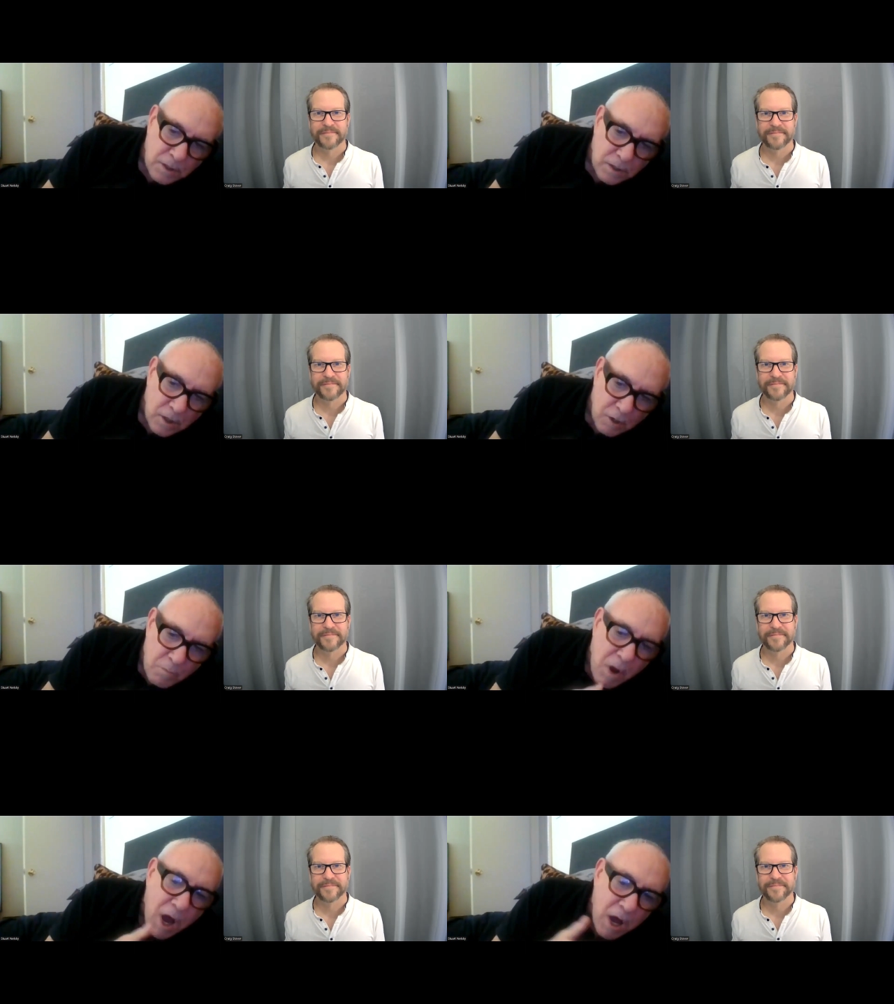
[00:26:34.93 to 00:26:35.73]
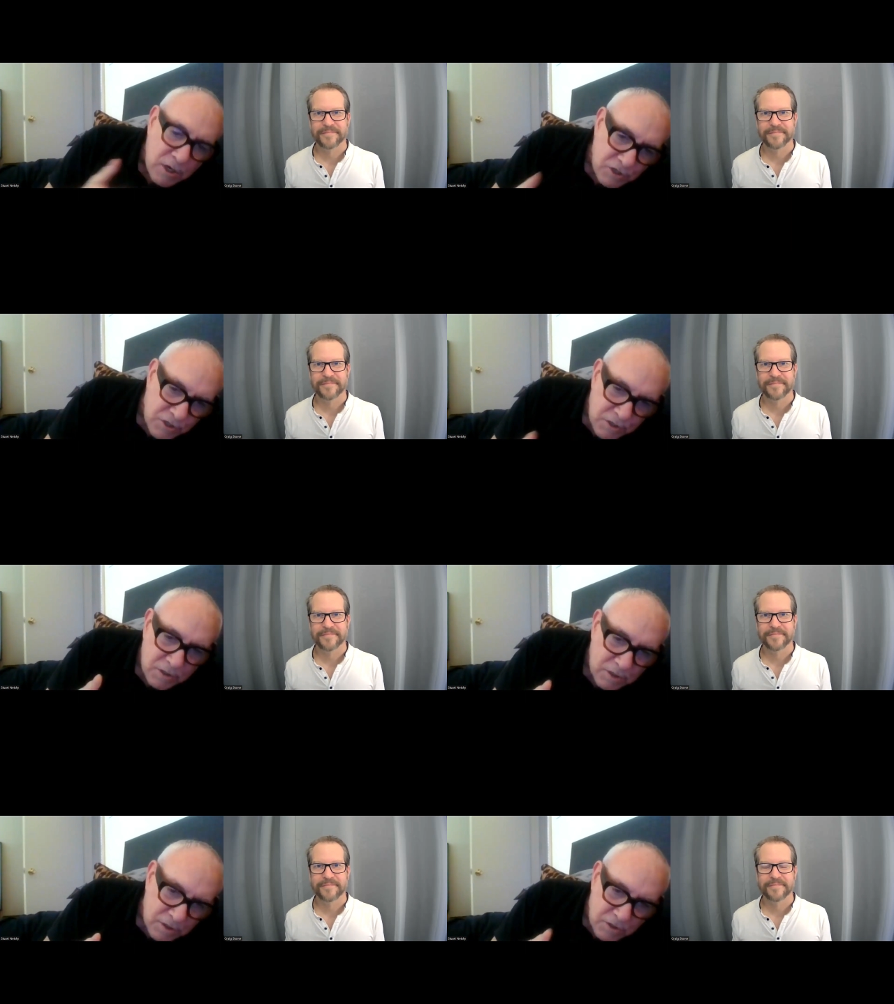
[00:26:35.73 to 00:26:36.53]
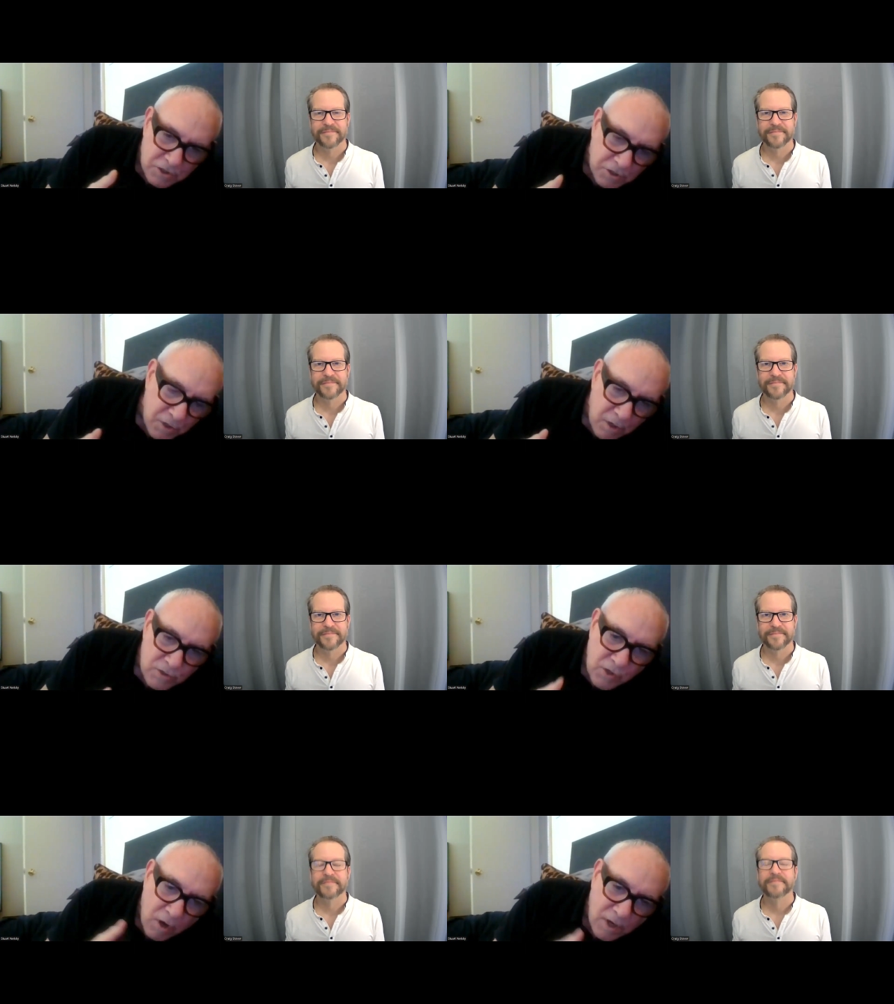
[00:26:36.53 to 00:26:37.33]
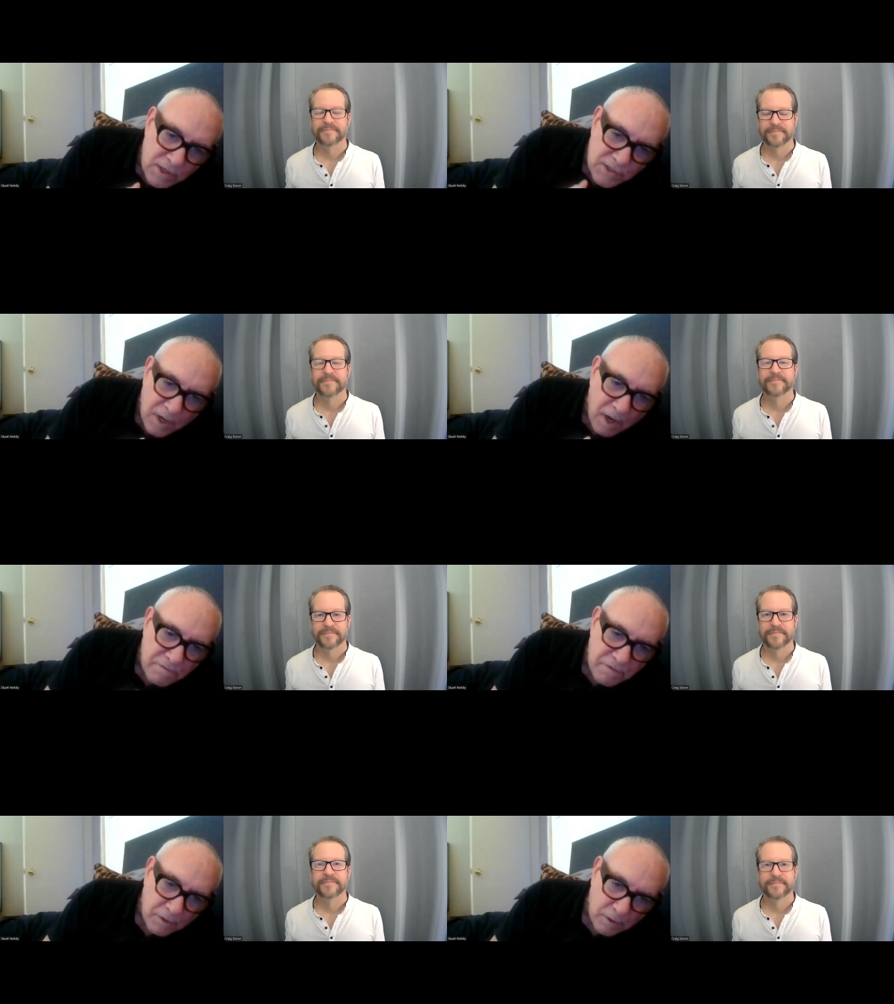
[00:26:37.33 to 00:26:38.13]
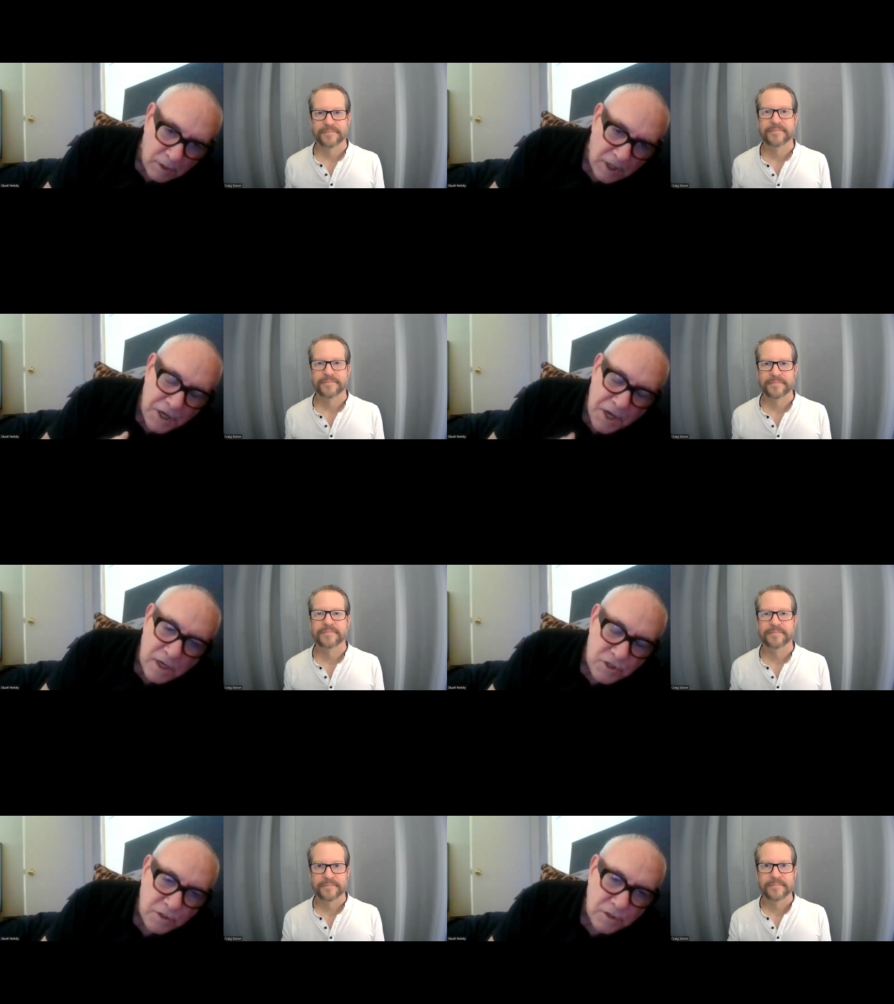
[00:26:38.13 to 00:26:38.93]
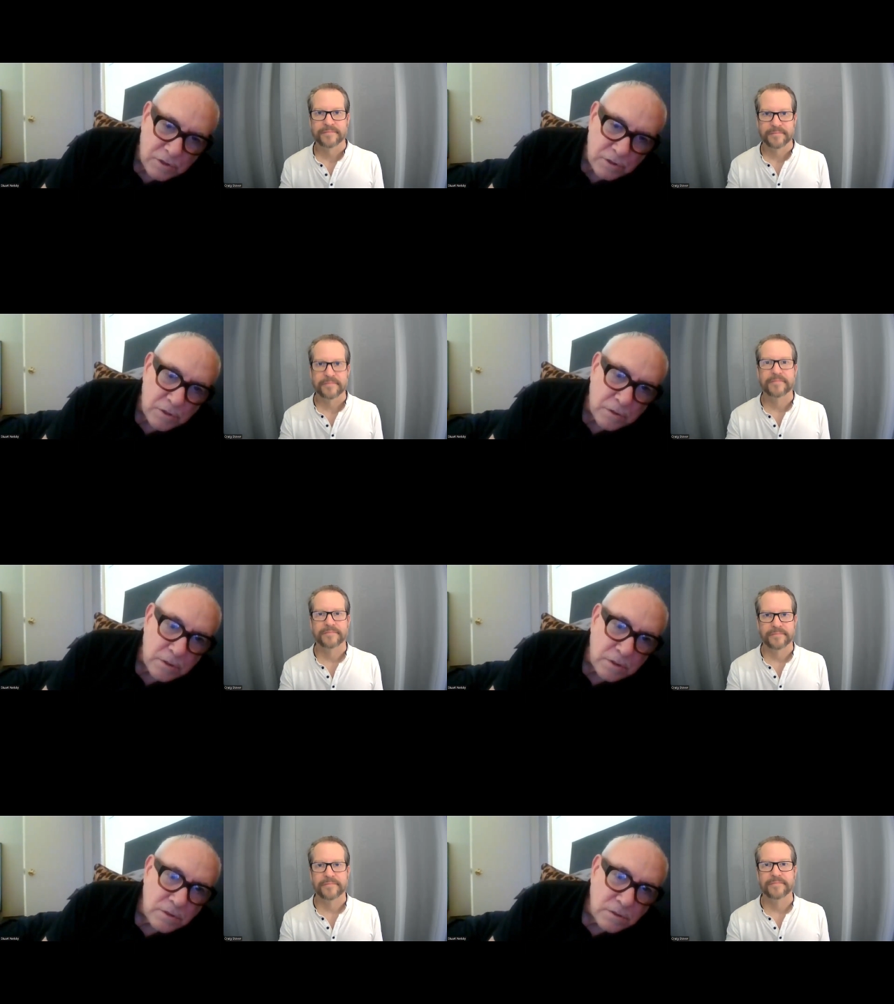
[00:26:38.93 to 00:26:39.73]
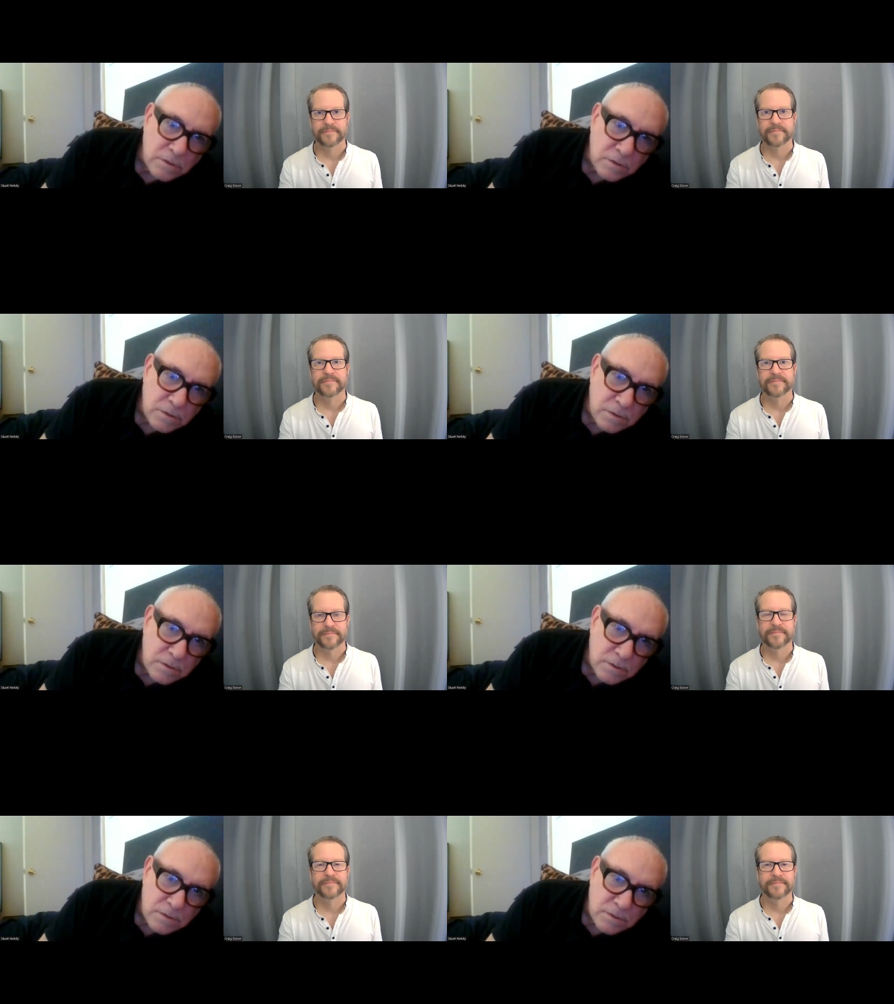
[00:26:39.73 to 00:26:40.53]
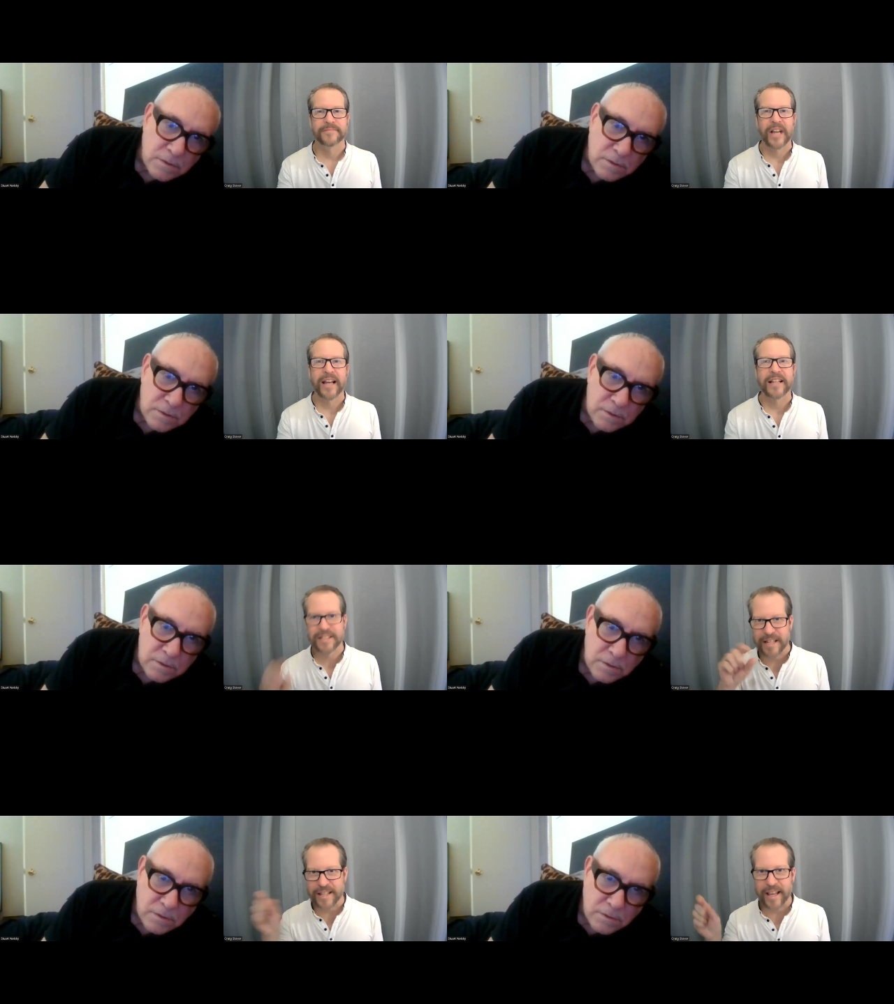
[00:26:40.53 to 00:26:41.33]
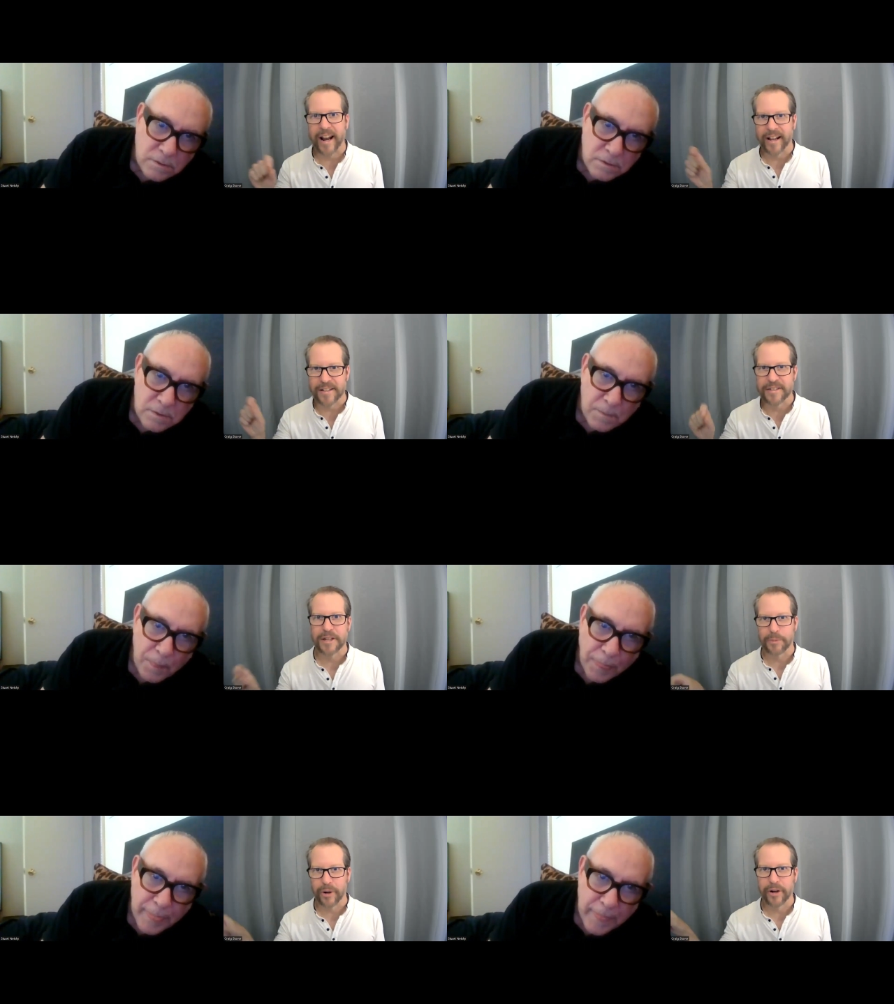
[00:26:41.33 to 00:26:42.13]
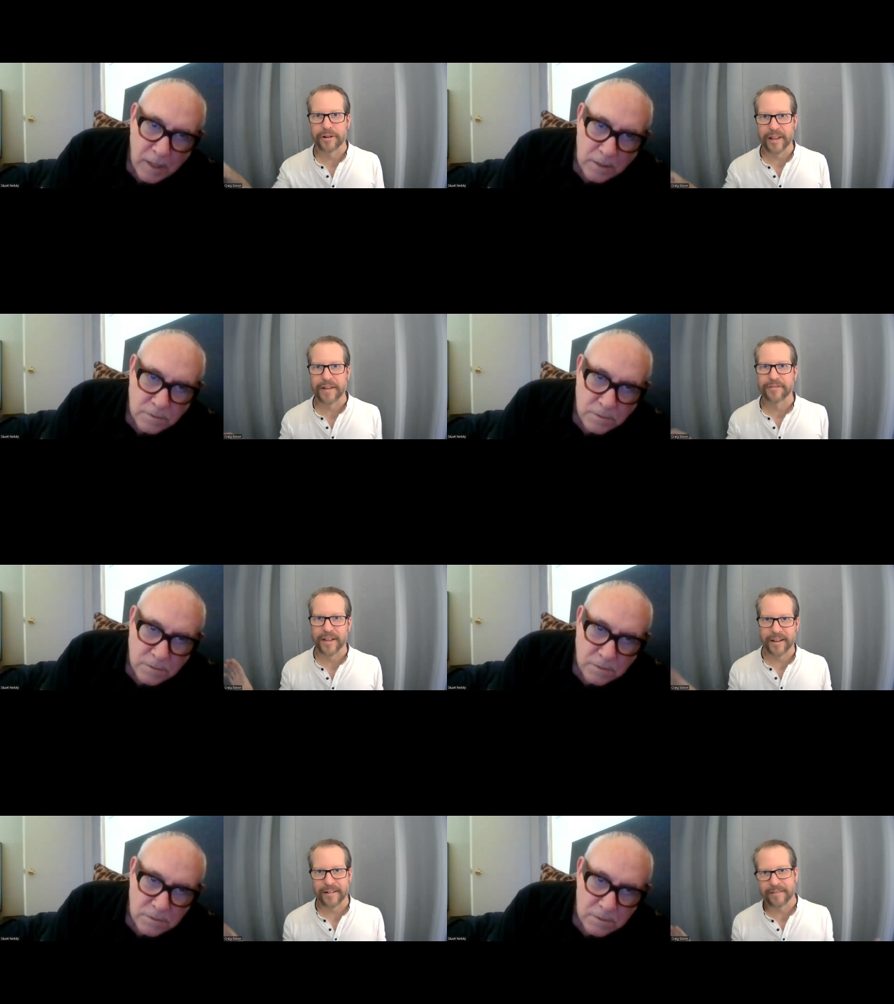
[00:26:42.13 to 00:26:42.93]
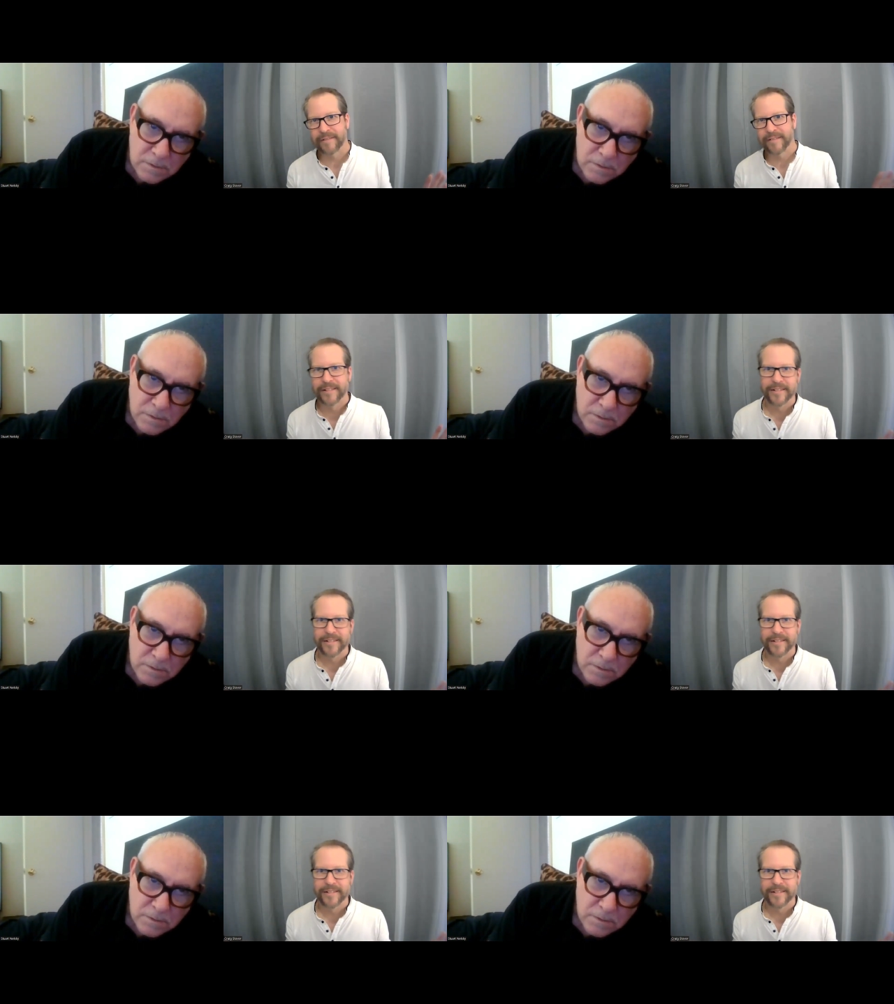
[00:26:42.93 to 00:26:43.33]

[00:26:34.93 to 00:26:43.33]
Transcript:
Speaker 1: an homage to those artists that I feel a connection to.
Speaker 2: I can see that. I can see where you're lifting and